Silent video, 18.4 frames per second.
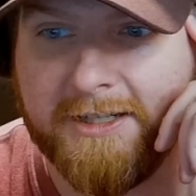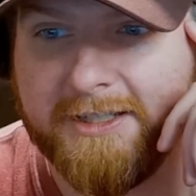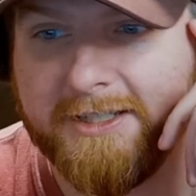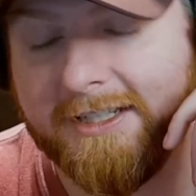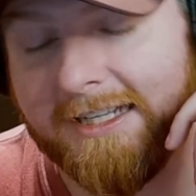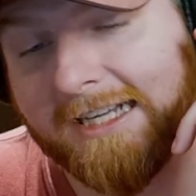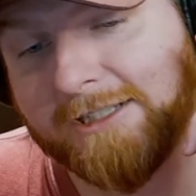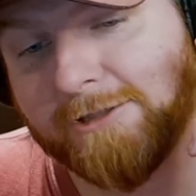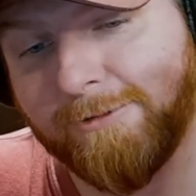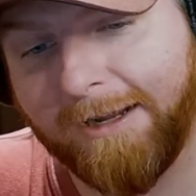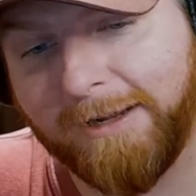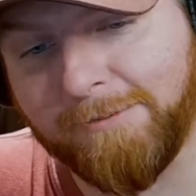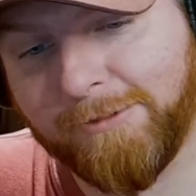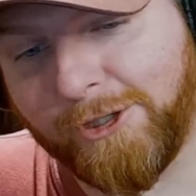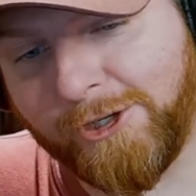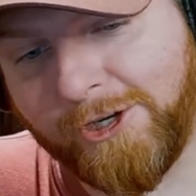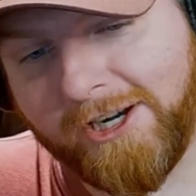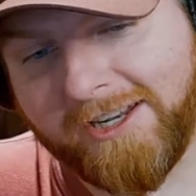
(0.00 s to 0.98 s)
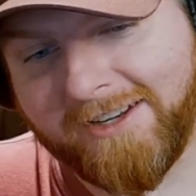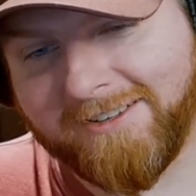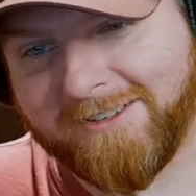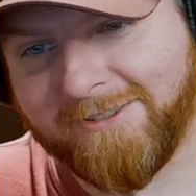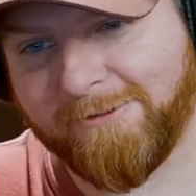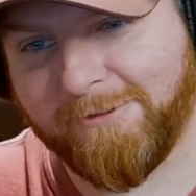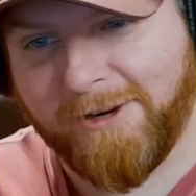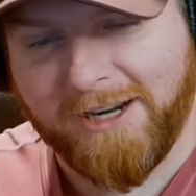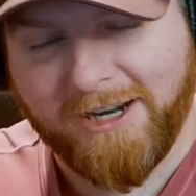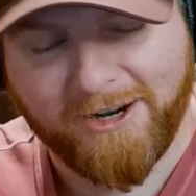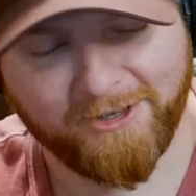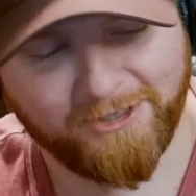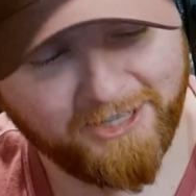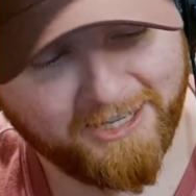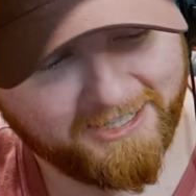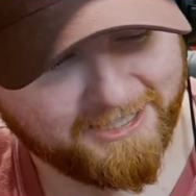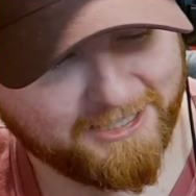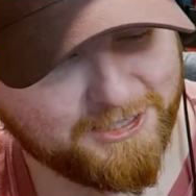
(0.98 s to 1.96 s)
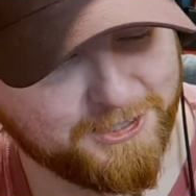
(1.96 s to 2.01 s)
That's what I'm learning. We are
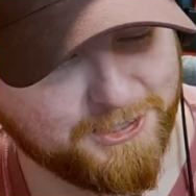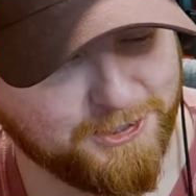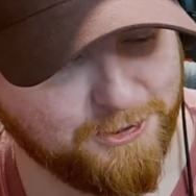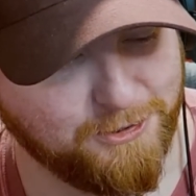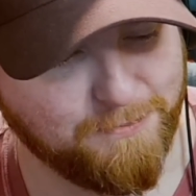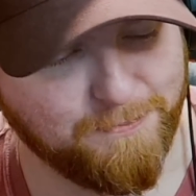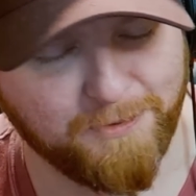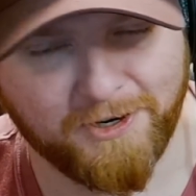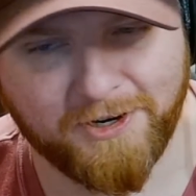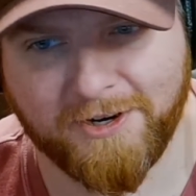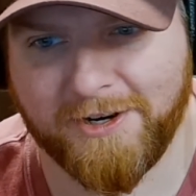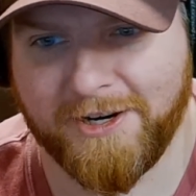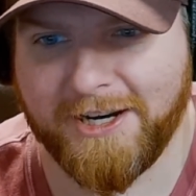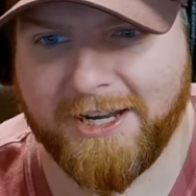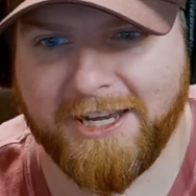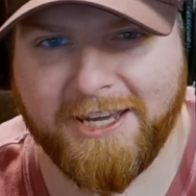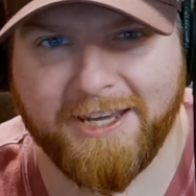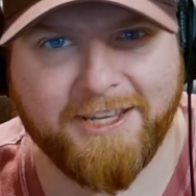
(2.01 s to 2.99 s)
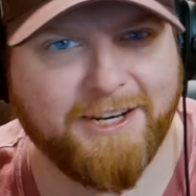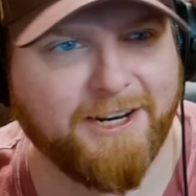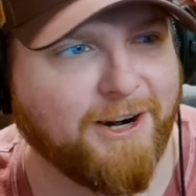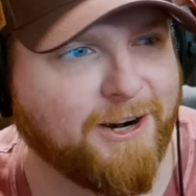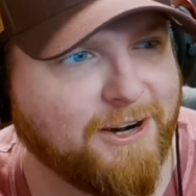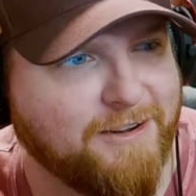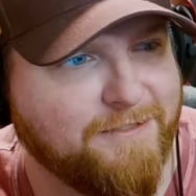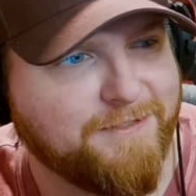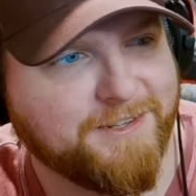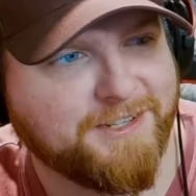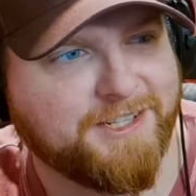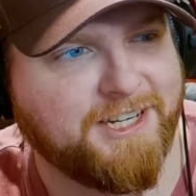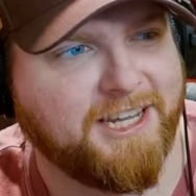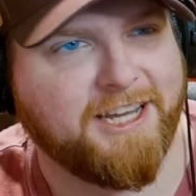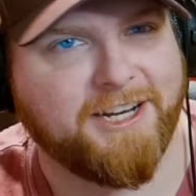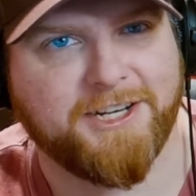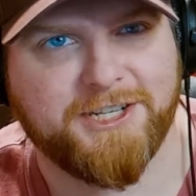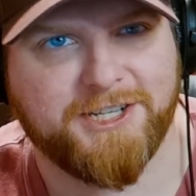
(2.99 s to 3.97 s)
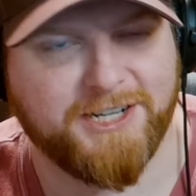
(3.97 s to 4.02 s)
like super in our infancy
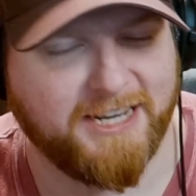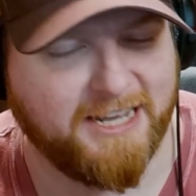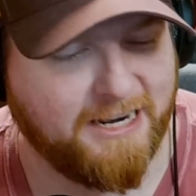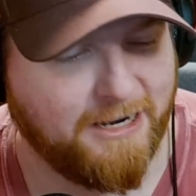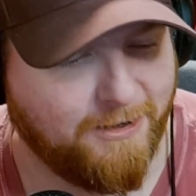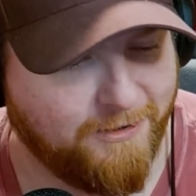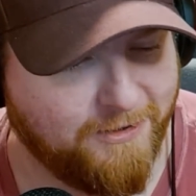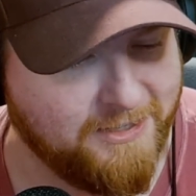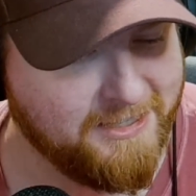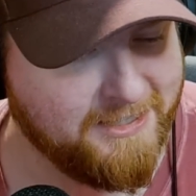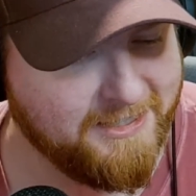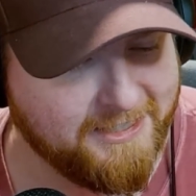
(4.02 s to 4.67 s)
on this channel.